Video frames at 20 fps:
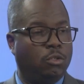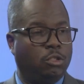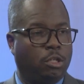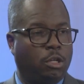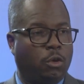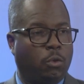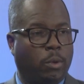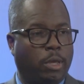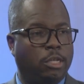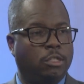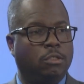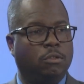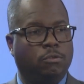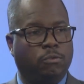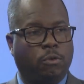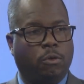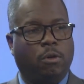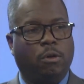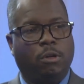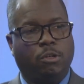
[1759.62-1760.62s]
and equation
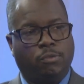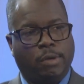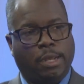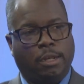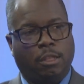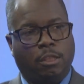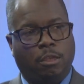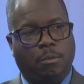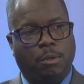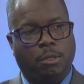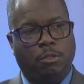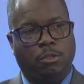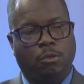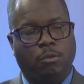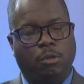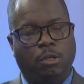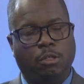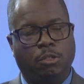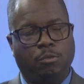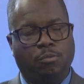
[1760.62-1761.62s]
for attracting them
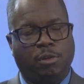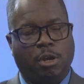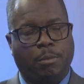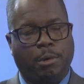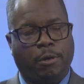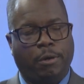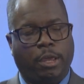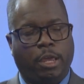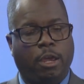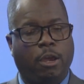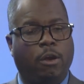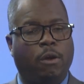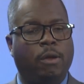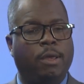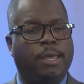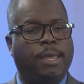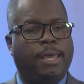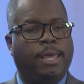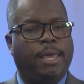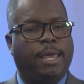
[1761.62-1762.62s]
into primary care.
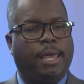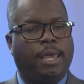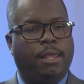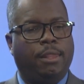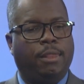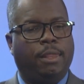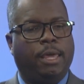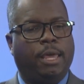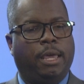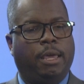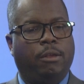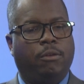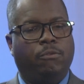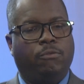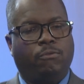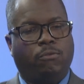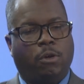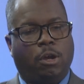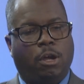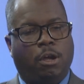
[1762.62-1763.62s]
And then
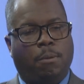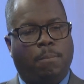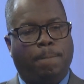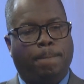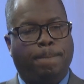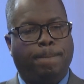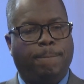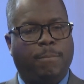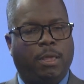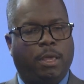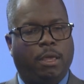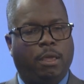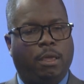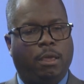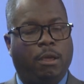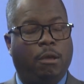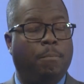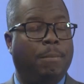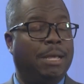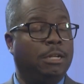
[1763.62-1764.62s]
from a
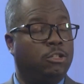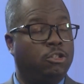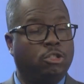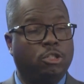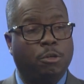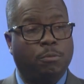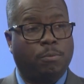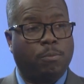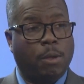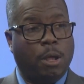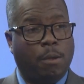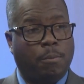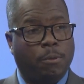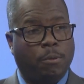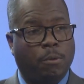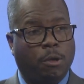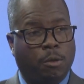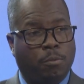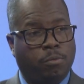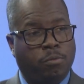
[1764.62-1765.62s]

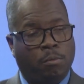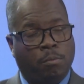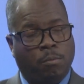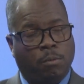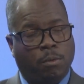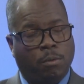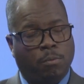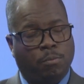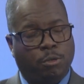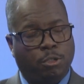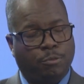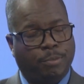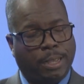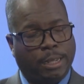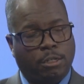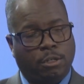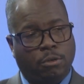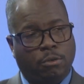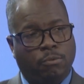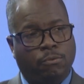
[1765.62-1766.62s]
mentorship
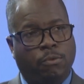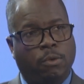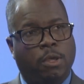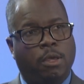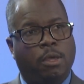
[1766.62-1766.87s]
perspective,